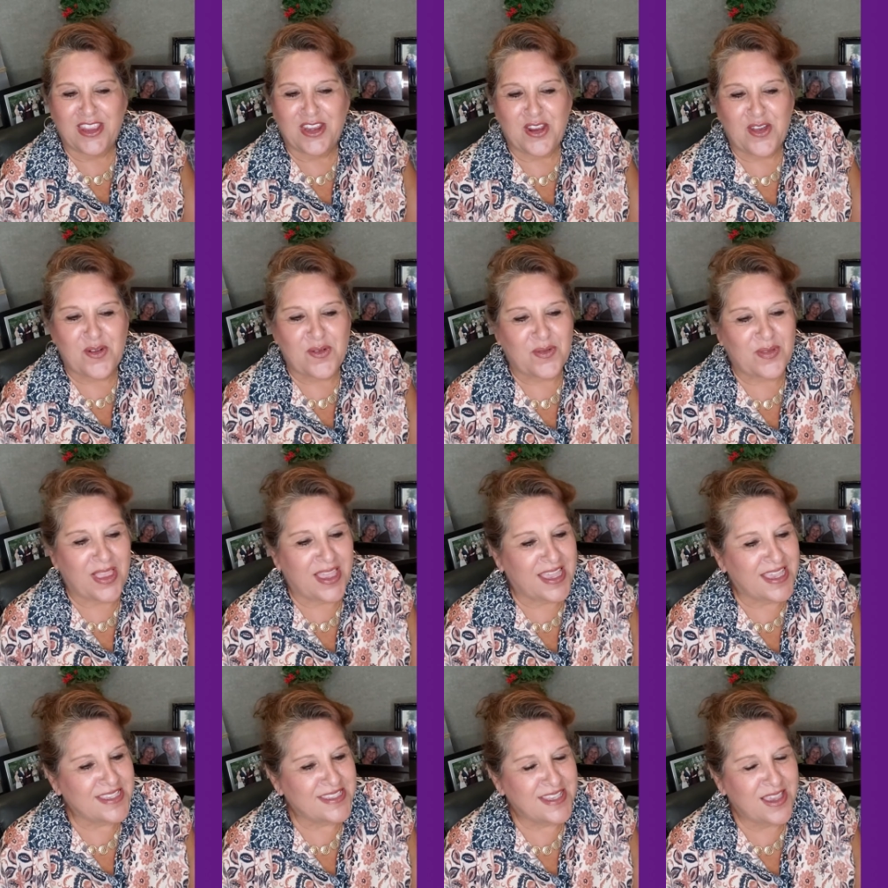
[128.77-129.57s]
You know,
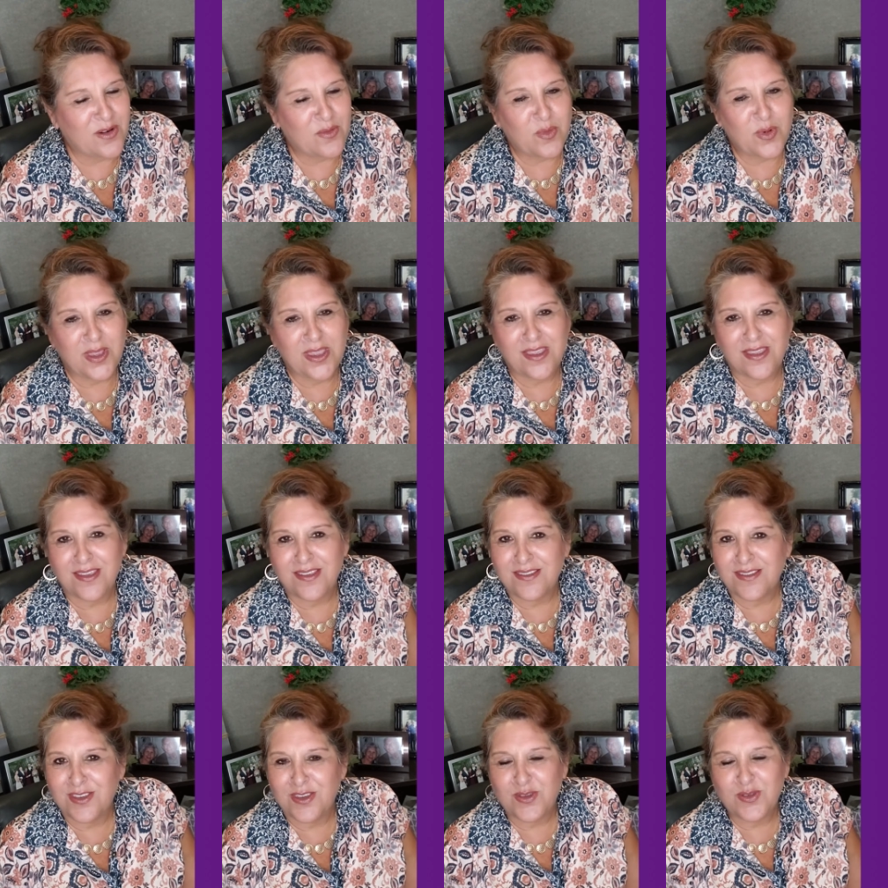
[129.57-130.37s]
like I said,
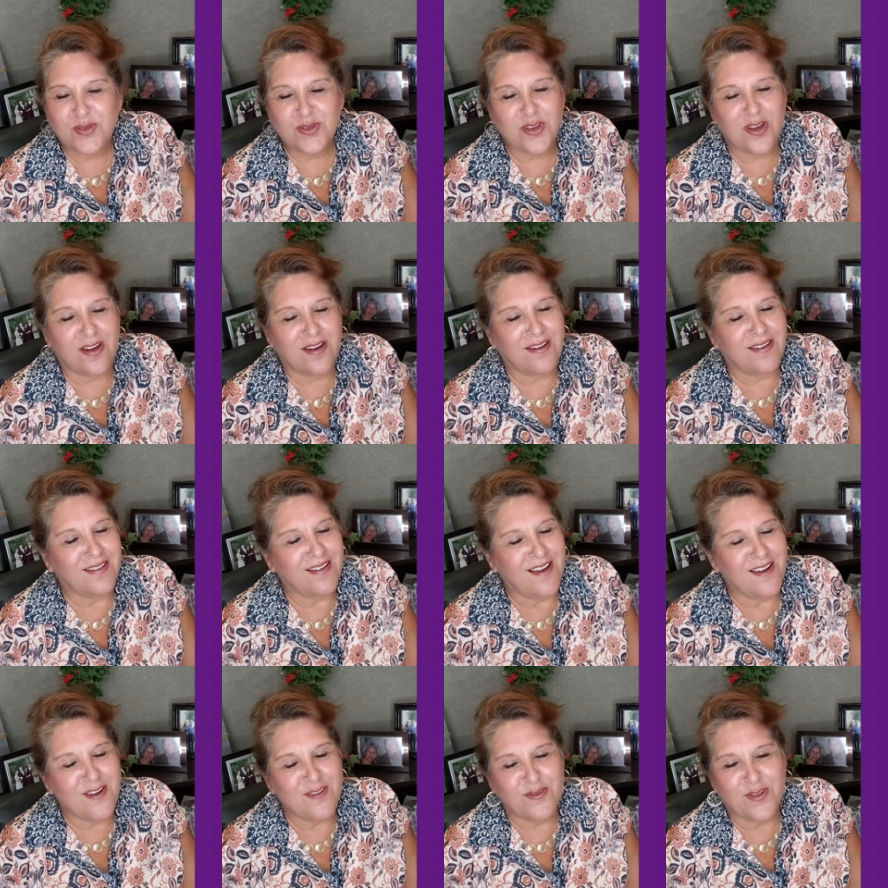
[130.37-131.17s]
we use our,
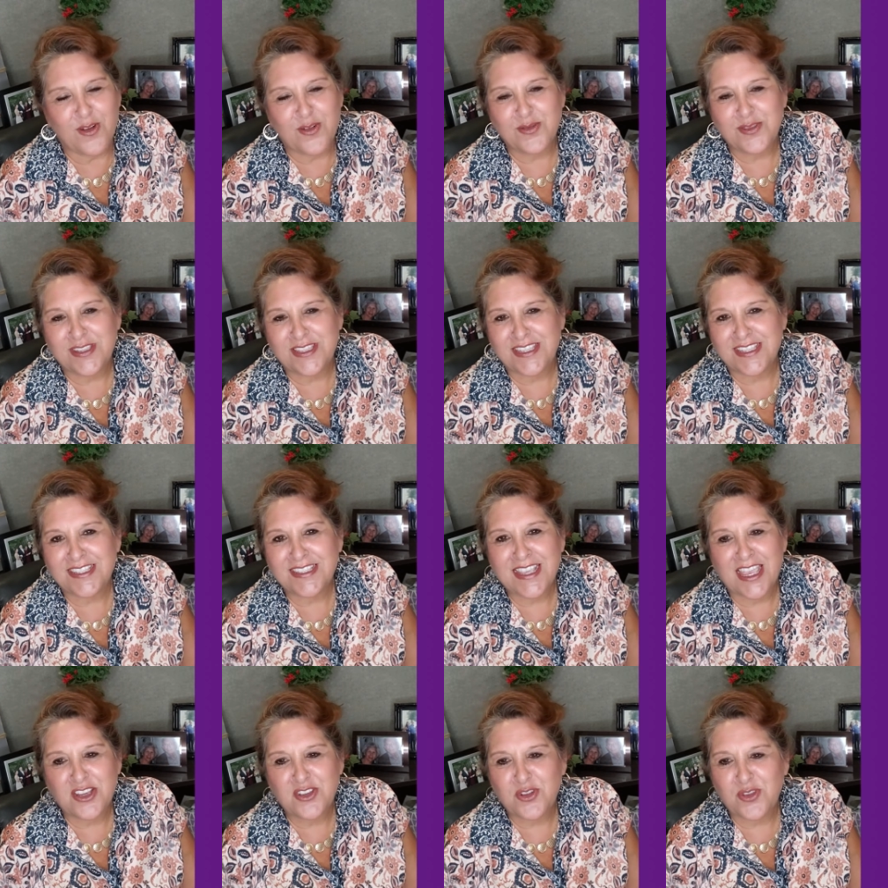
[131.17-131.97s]
our phones to
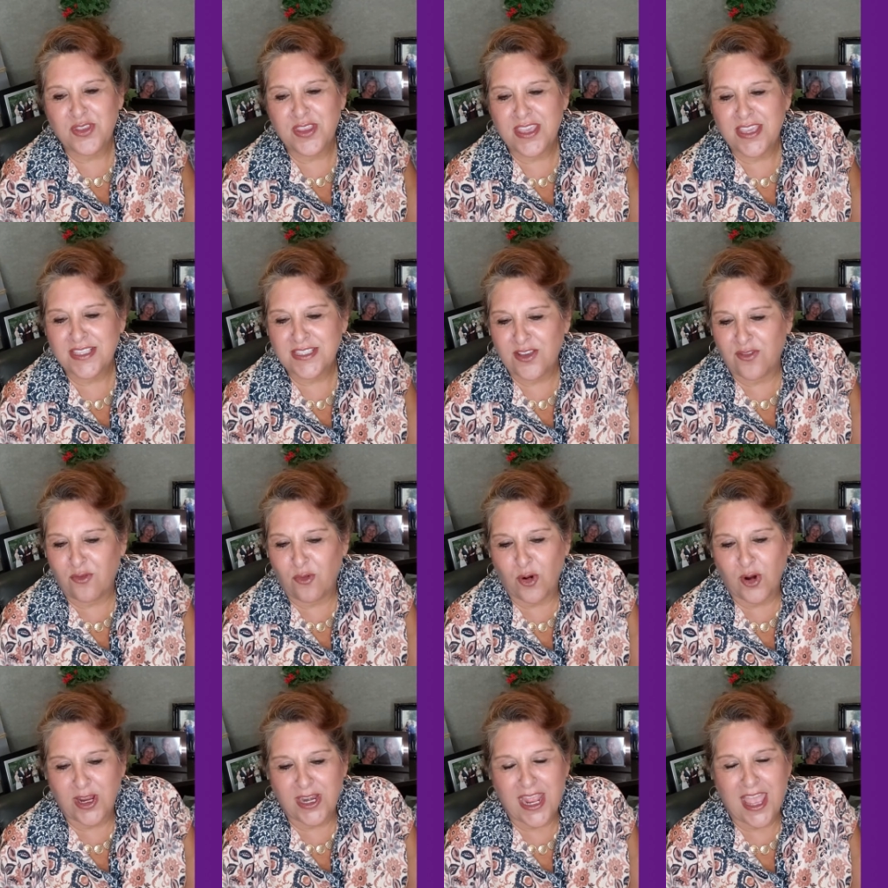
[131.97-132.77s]
schedule things.
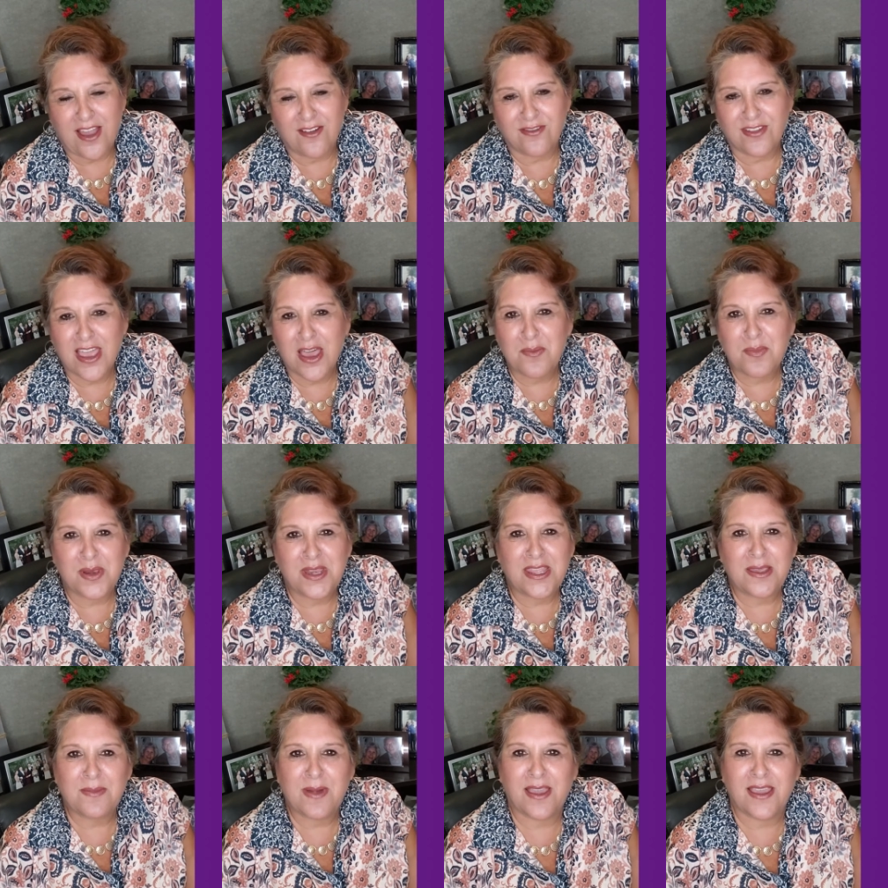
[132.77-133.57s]
If we're going to have
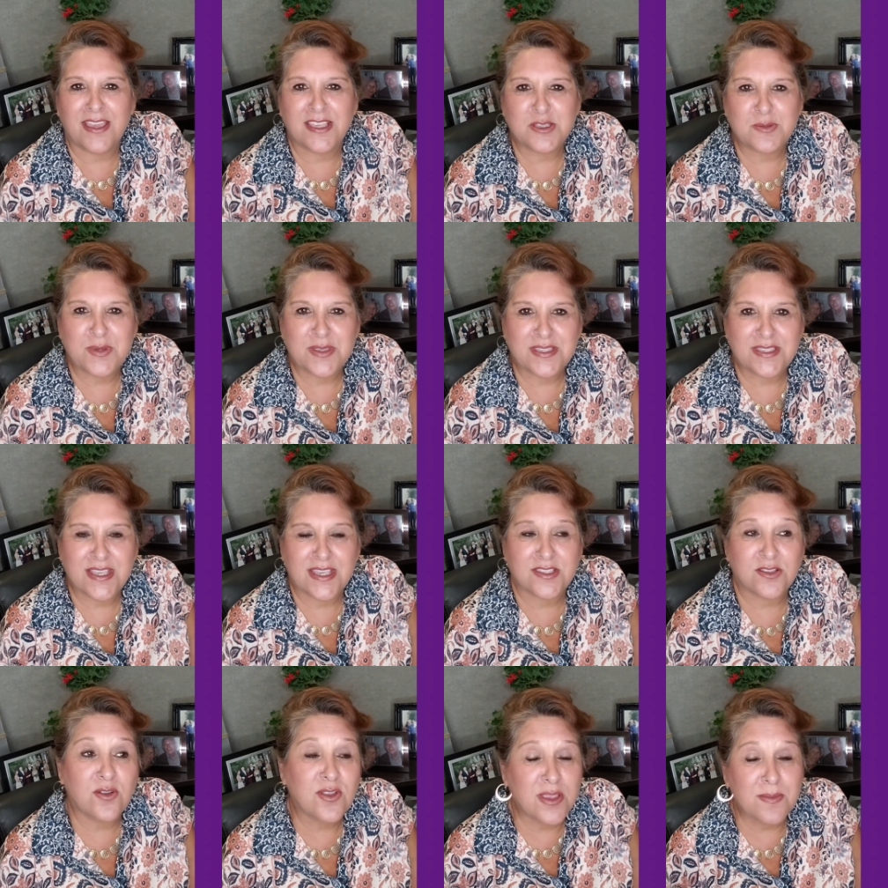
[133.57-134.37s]
company, my husband
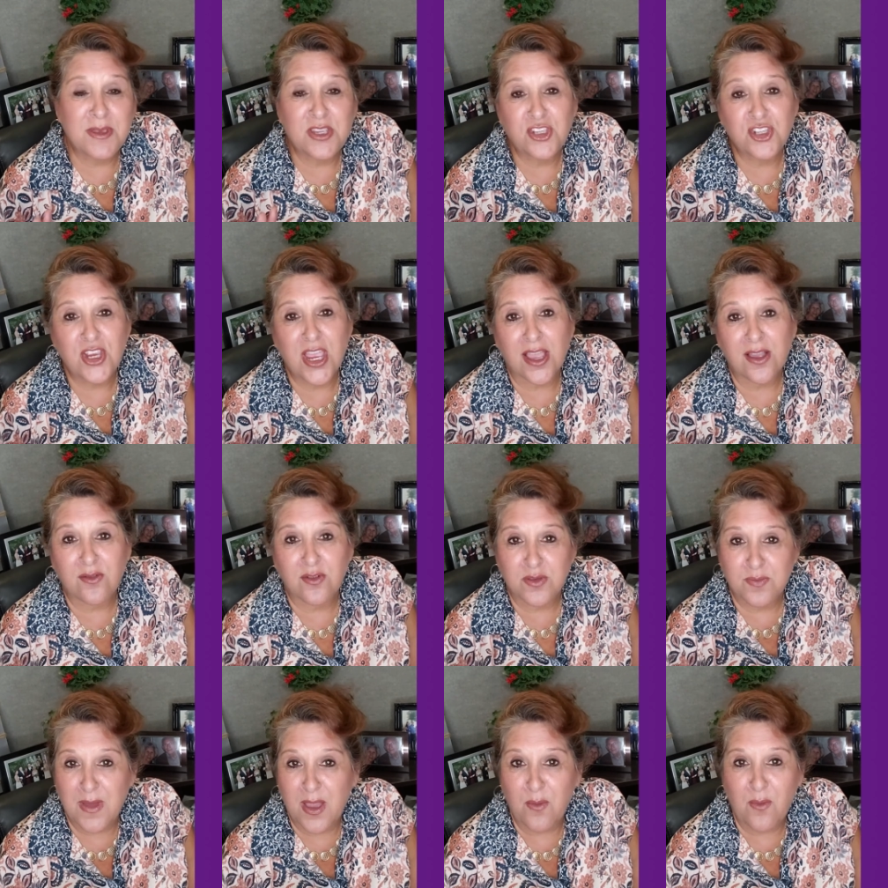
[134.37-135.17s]
says, Oh, let me check
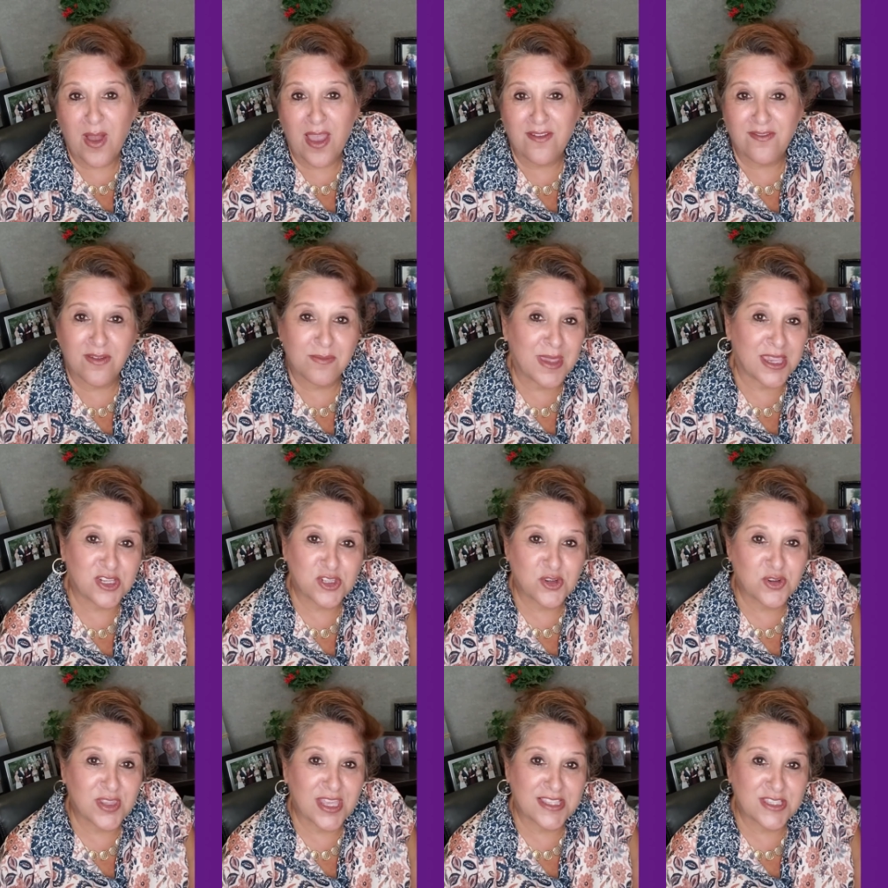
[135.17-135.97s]
with my wife and make
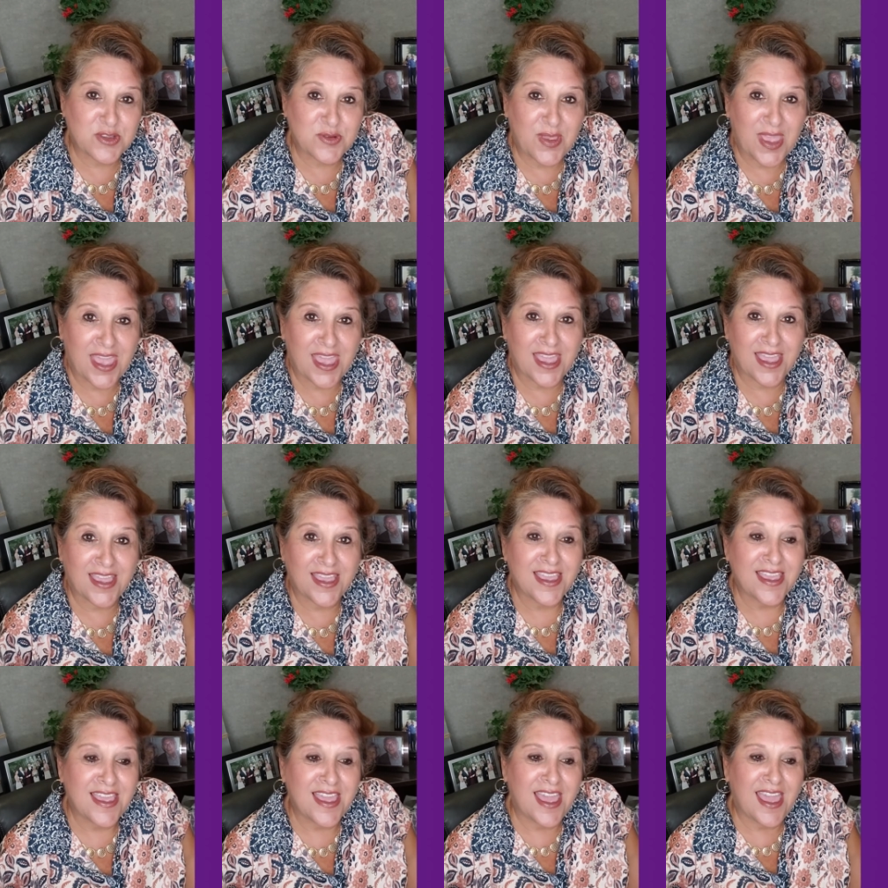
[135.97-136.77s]
sure that's okay.